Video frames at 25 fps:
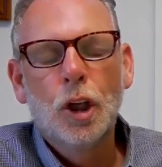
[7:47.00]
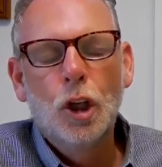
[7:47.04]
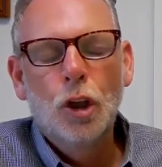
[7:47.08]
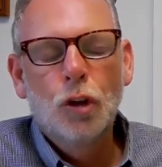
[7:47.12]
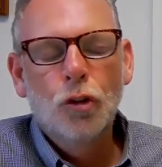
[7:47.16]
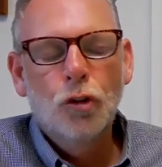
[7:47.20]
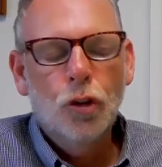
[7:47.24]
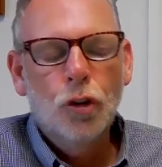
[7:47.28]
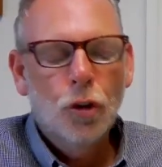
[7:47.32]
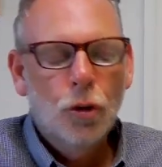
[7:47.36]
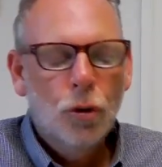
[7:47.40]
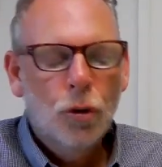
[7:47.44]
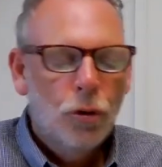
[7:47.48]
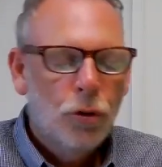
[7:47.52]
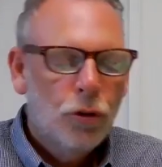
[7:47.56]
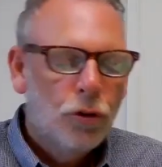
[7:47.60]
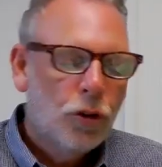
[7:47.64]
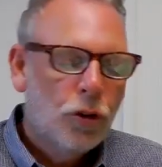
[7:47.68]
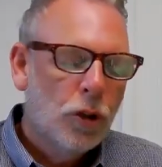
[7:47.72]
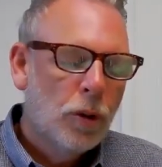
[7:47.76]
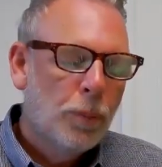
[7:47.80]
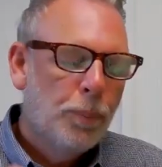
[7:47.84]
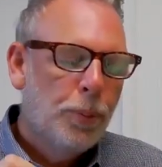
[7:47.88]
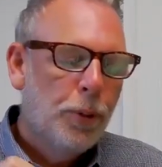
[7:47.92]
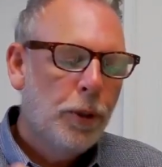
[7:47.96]
So
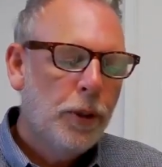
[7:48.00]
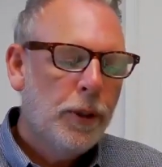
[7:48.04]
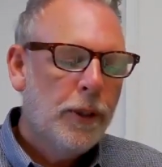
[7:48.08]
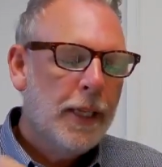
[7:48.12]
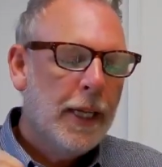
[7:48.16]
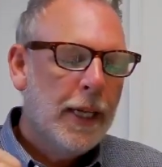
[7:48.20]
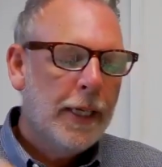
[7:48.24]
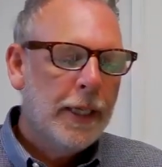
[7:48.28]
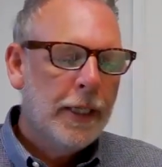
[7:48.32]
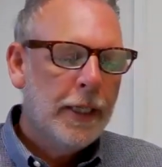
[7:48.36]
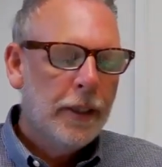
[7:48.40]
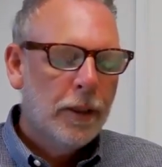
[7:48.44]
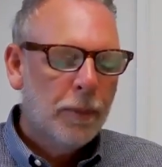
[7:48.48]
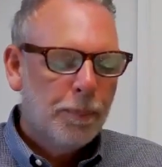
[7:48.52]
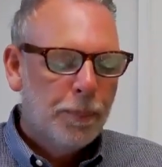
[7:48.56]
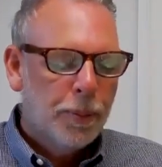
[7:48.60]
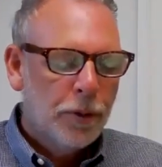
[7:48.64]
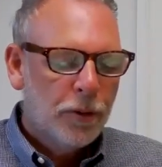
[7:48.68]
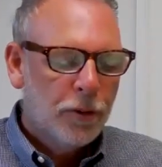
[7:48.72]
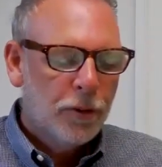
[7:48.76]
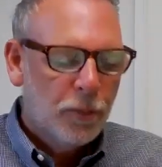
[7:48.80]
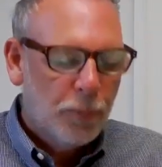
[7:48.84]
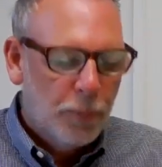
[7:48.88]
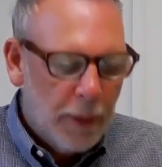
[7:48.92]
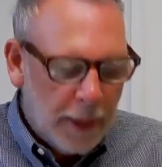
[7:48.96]
to put that into
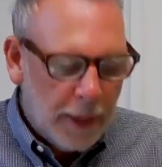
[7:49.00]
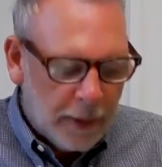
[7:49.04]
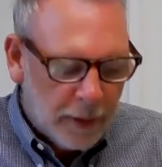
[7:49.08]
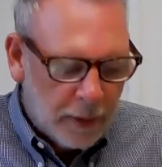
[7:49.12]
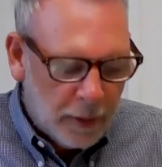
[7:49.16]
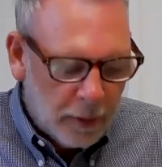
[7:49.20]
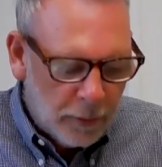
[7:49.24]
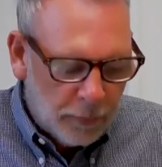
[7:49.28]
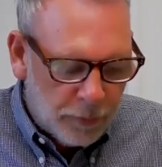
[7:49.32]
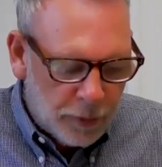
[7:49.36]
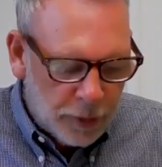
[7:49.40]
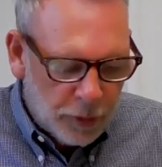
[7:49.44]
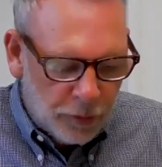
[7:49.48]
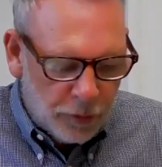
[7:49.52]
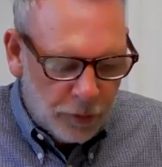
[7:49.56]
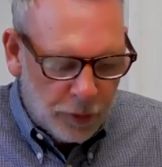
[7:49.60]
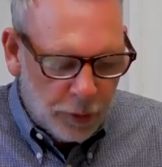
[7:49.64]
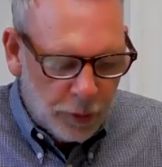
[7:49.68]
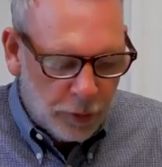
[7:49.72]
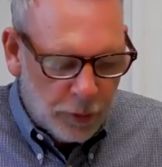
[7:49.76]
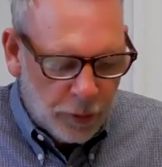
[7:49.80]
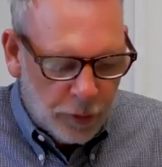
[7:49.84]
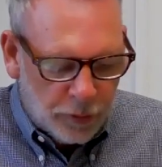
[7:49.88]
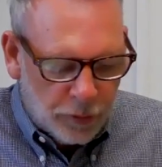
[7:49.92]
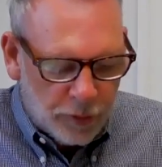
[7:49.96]
perspective, just
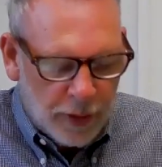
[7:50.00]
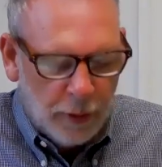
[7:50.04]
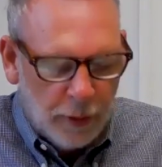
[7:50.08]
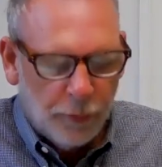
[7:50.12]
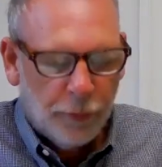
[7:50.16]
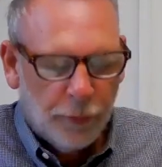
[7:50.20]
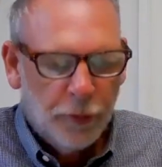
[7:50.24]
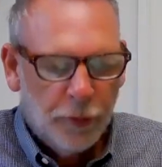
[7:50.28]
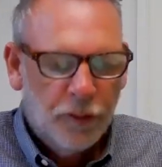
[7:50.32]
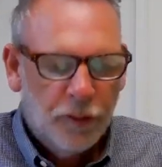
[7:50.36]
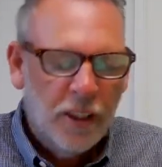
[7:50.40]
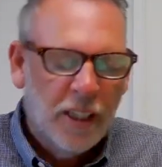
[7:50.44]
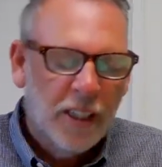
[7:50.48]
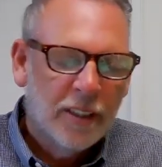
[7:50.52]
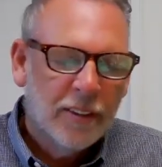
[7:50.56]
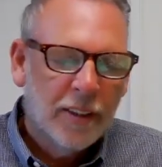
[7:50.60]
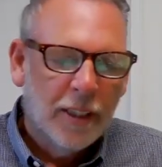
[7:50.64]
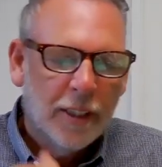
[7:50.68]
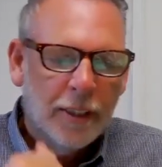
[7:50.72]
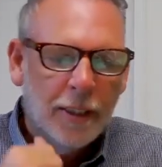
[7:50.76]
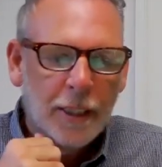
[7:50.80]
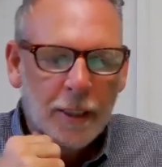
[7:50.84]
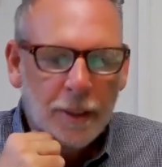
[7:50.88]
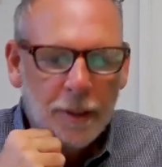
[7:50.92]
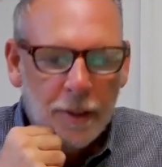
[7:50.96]
hear this out for a second, 'cause
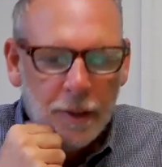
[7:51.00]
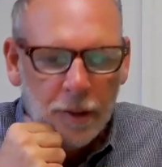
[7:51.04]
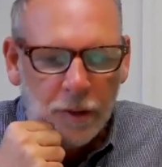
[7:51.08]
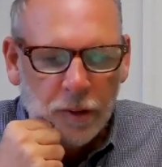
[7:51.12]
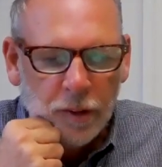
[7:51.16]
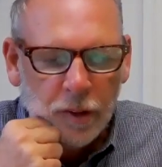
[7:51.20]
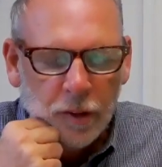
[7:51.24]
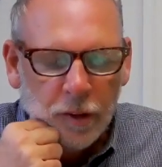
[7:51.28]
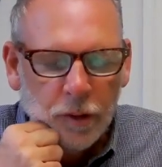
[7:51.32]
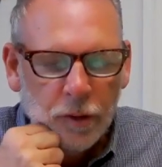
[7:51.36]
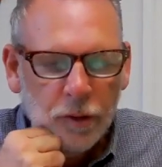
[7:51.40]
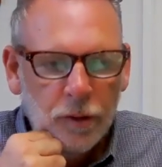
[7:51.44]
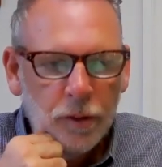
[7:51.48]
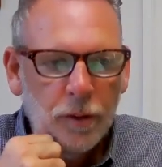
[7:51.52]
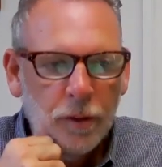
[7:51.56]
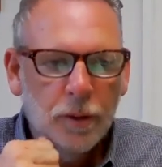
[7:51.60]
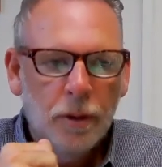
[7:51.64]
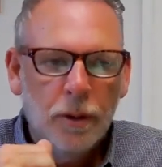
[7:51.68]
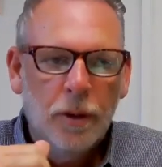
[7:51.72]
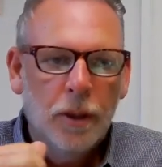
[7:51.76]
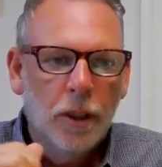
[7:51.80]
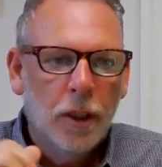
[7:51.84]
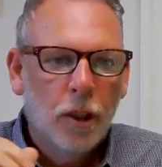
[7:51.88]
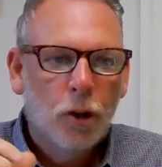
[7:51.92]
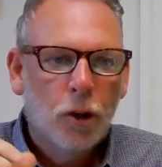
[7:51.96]
I think this is
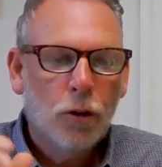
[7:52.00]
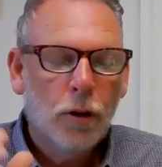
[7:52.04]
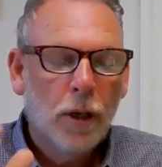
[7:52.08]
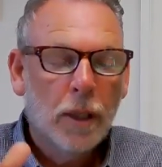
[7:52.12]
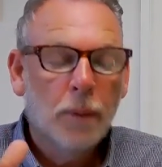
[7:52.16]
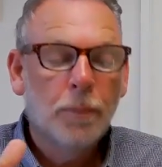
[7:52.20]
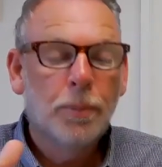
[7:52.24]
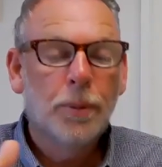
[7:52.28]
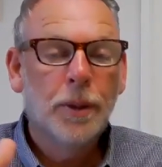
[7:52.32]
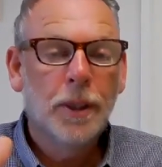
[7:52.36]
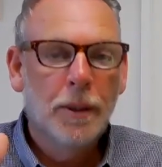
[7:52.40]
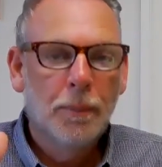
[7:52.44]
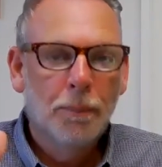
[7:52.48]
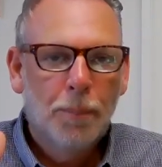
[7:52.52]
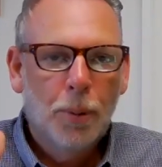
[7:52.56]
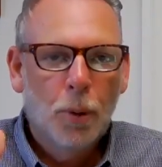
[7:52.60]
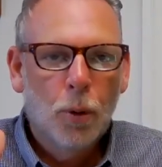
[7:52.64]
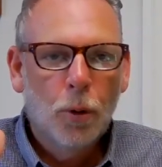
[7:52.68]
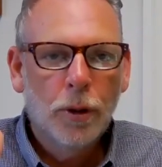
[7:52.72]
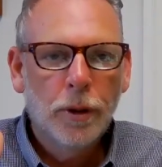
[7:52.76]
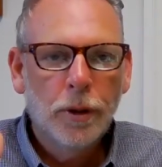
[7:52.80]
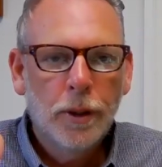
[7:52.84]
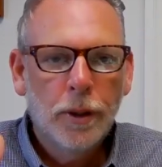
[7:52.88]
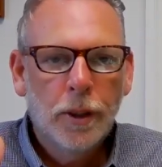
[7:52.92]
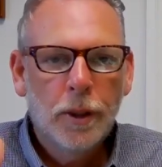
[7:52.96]
incredibly
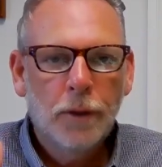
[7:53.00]
important.